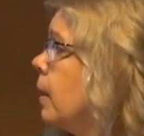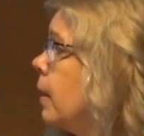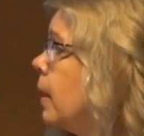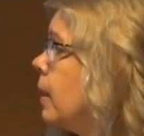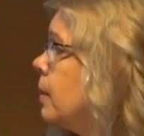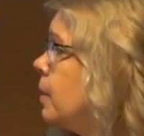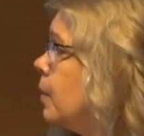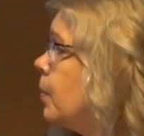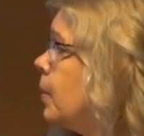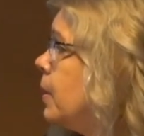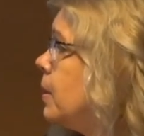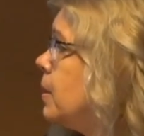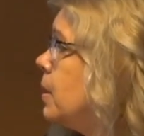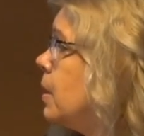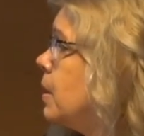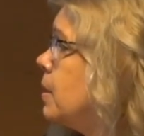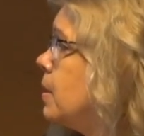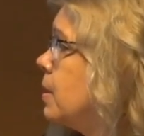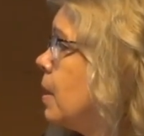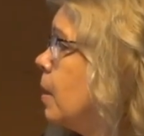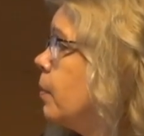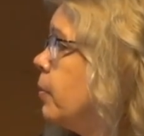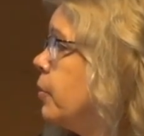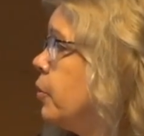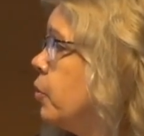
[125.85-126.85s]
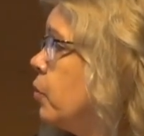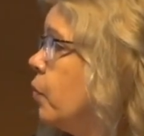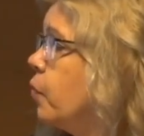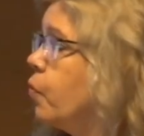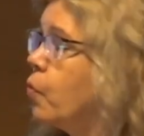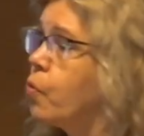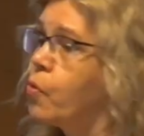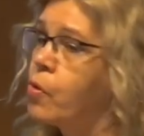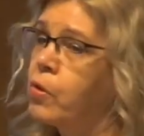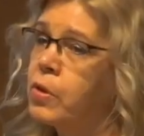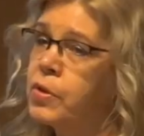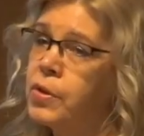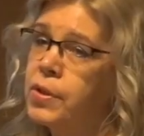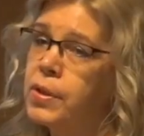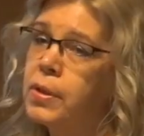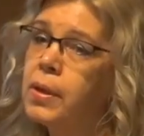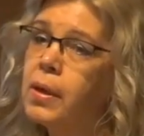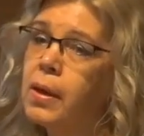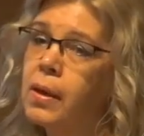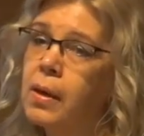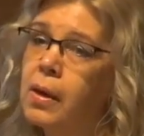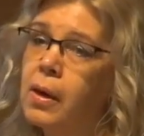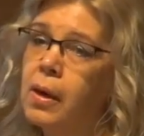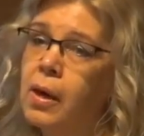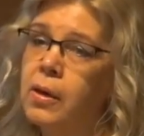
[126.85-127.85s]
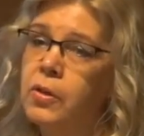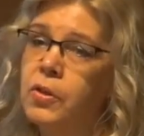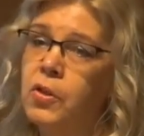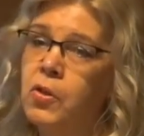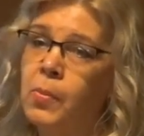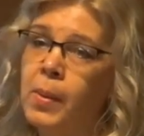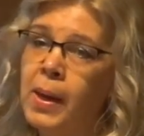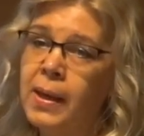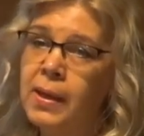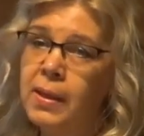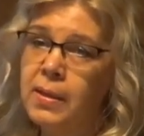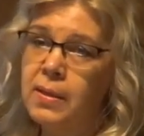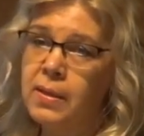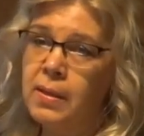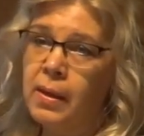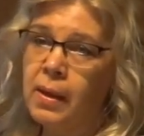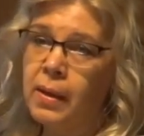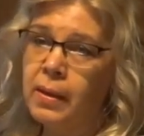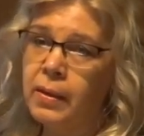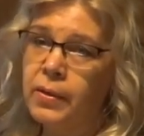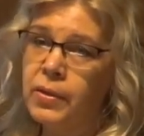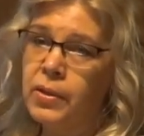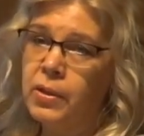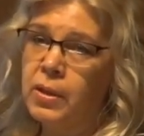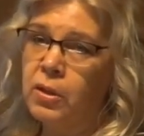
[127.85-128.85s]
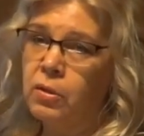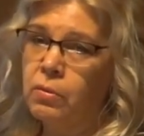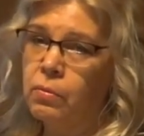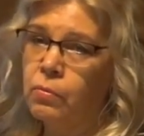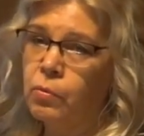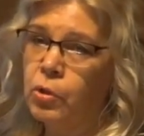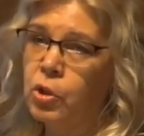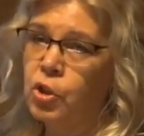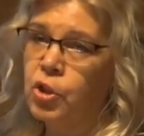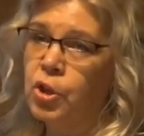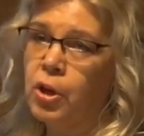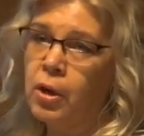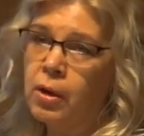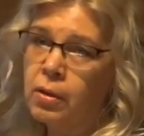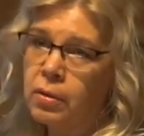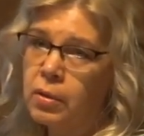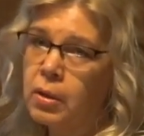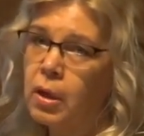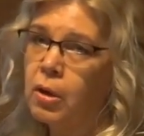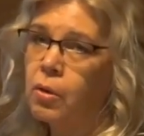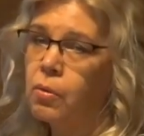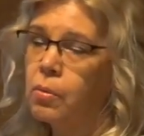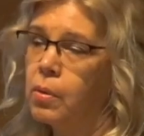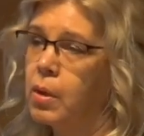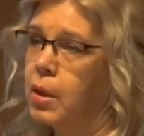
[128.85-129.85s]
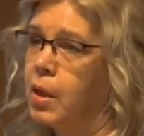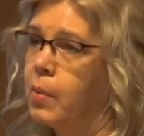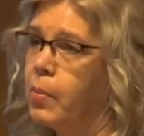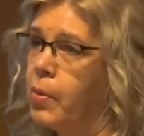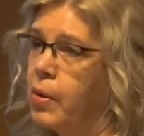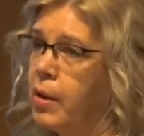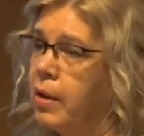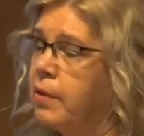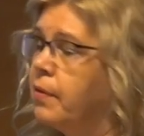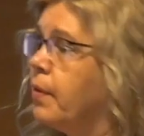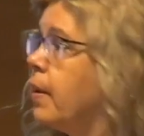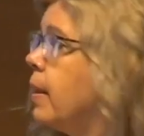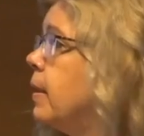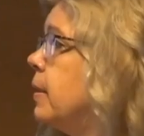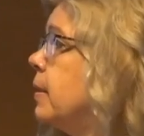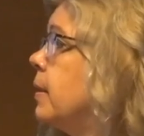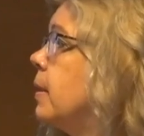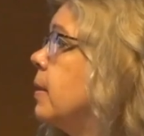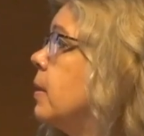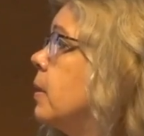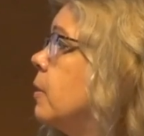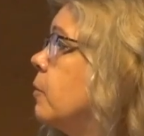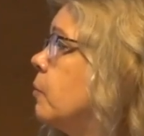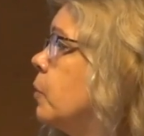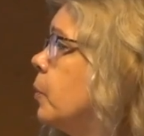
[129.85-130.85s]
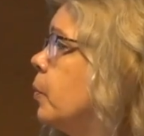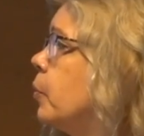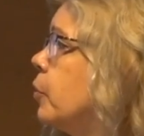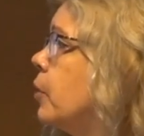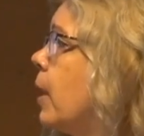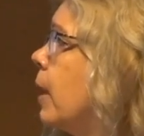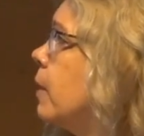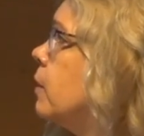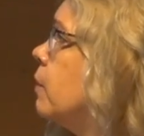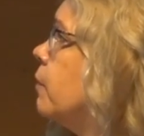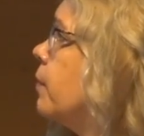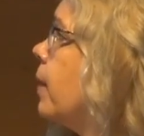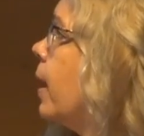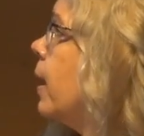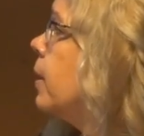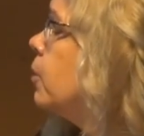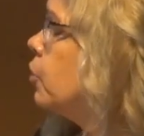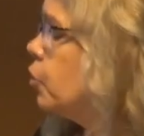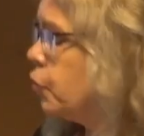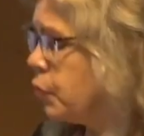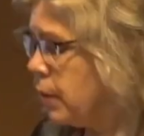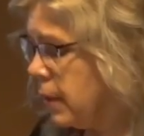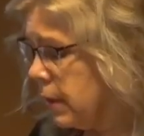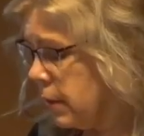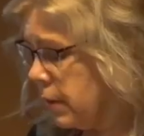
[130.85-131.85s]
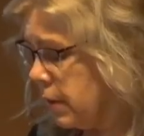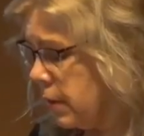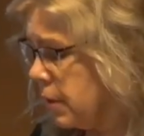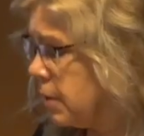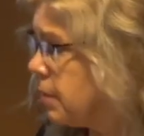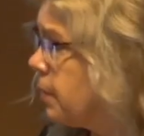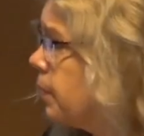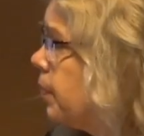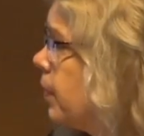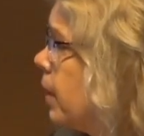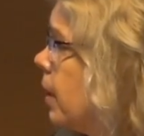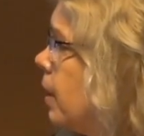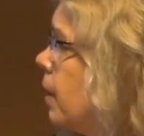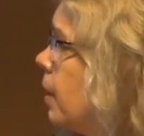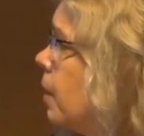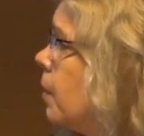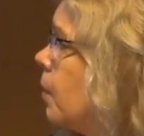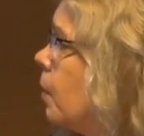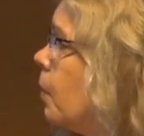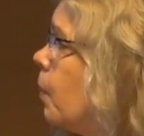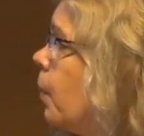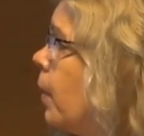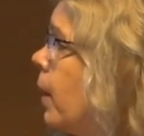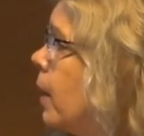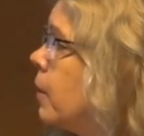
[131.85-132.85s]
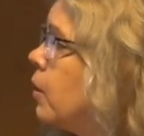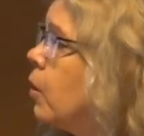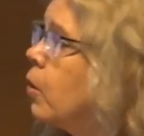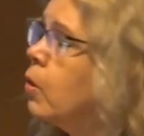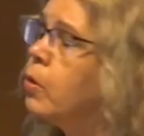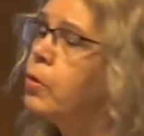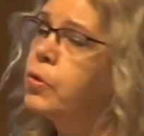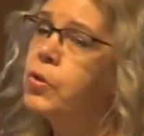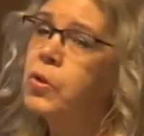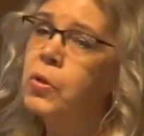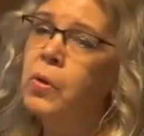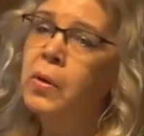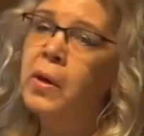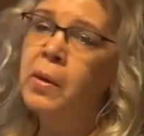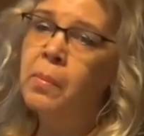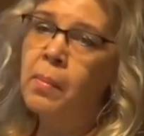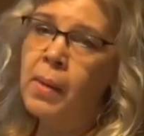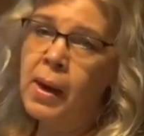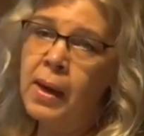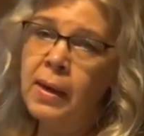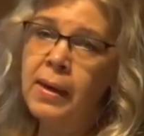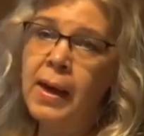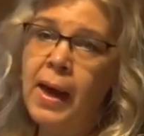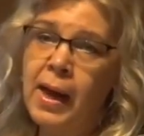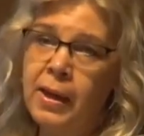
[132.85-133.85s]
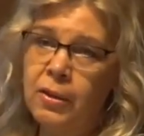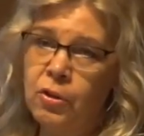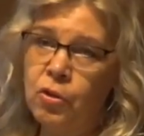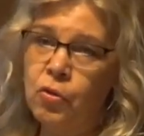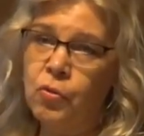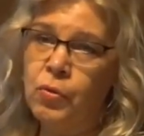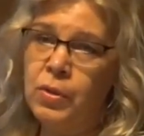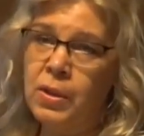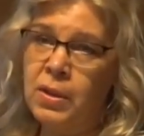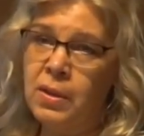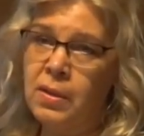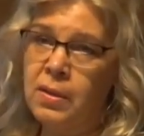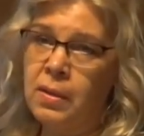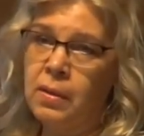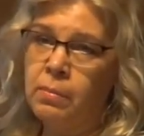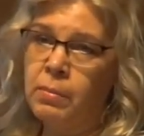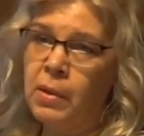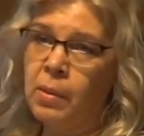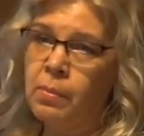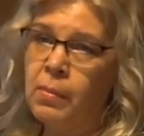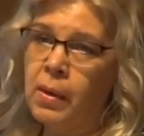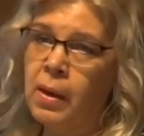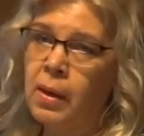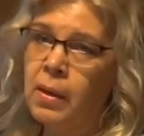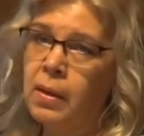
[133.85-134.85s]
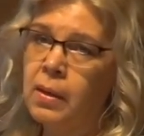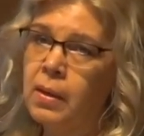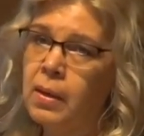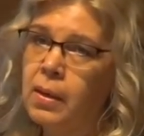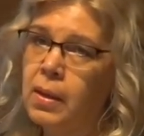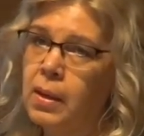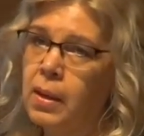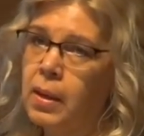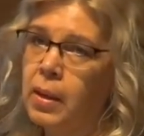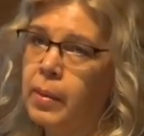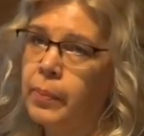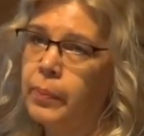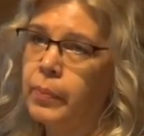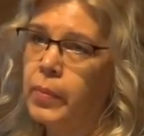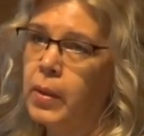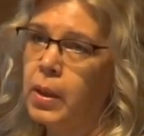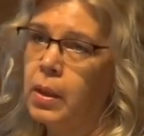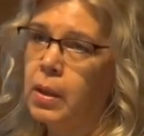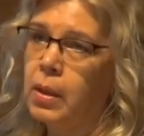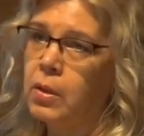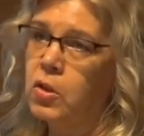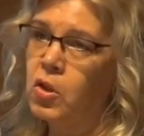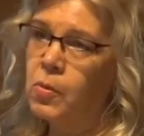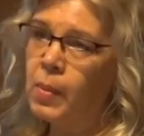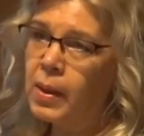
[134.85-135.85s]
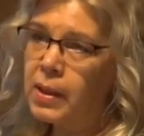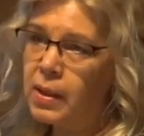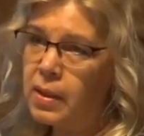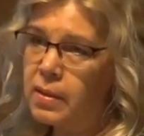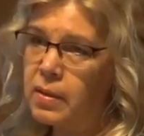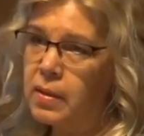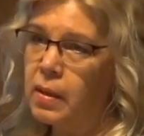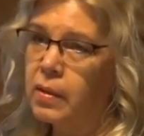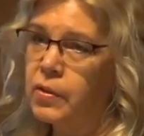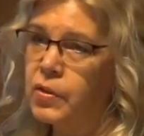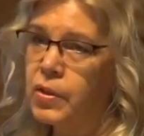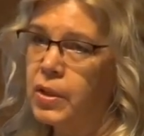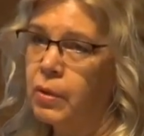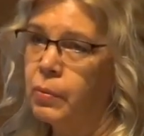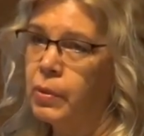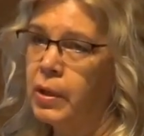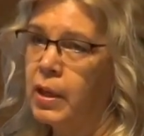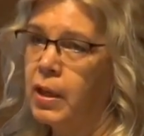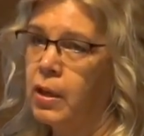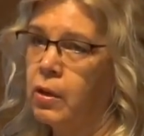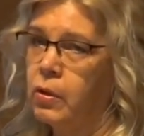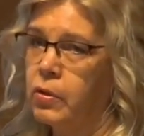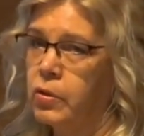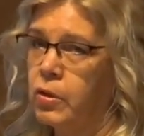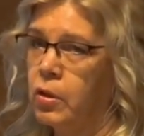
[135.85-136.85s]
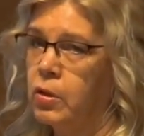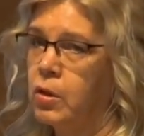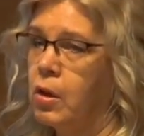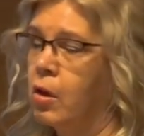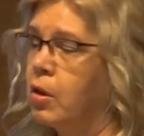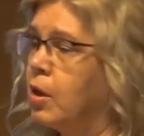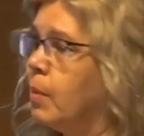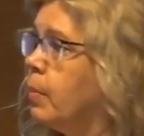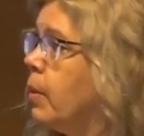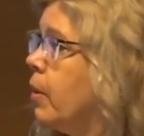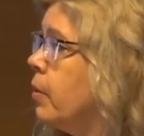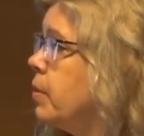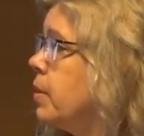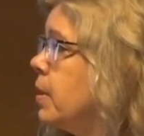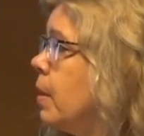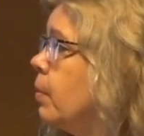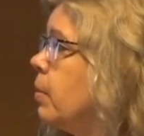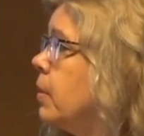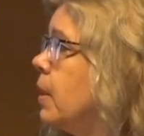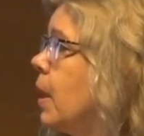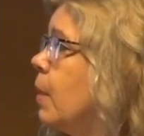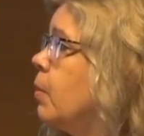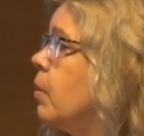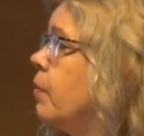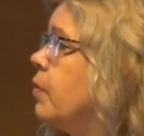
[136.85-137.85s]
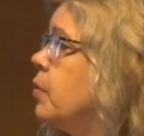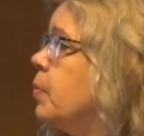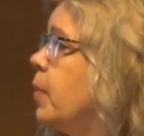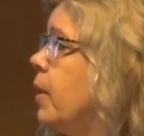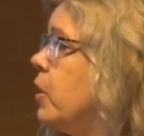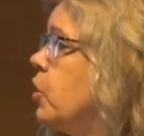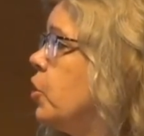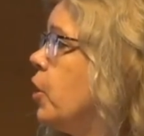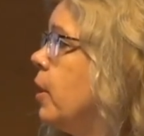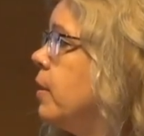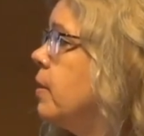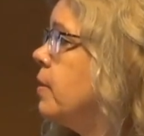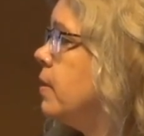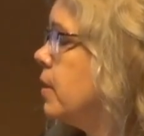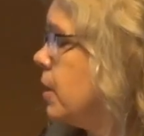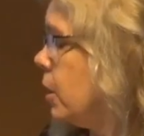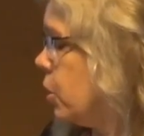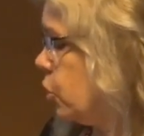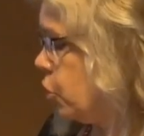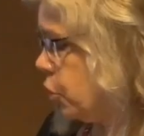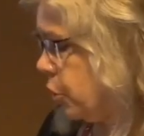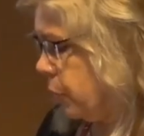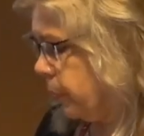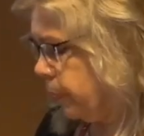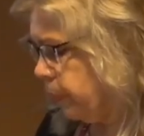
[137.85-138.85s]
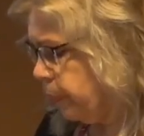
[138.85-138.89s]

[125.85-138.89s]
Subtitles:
And the best examples, of course, are somatic cells, which are now bona fide reproductive altruists, but also among altruists and among somatic cells, now we can also talk about some type of specialization.